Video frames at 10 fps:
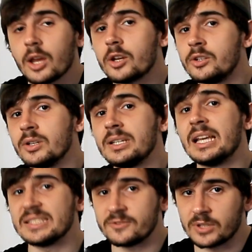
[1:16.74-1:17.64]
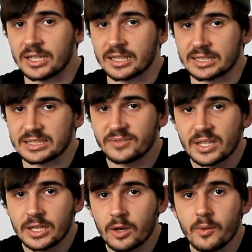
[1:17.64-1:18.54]
Currently, as of writing this
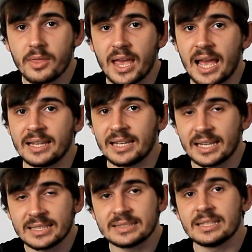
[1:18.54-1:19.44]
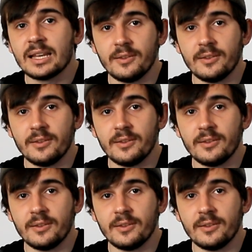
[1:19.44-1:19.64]
video, that is